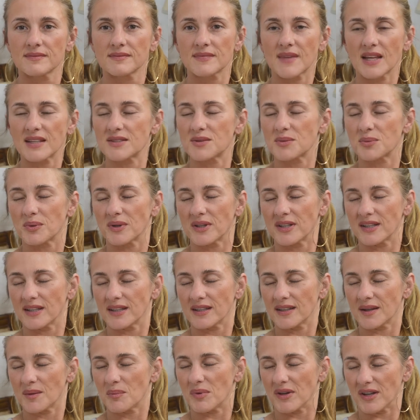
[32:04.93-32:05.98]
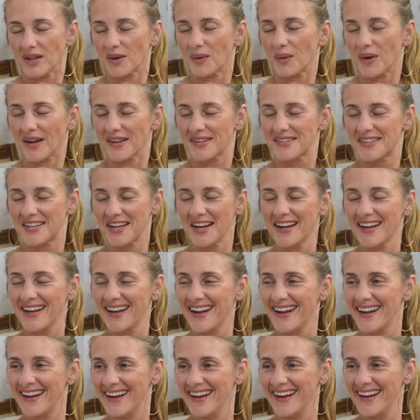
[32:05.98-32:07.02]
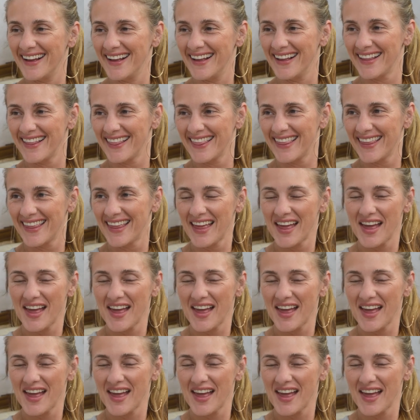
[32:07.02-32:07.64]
That's really a big question.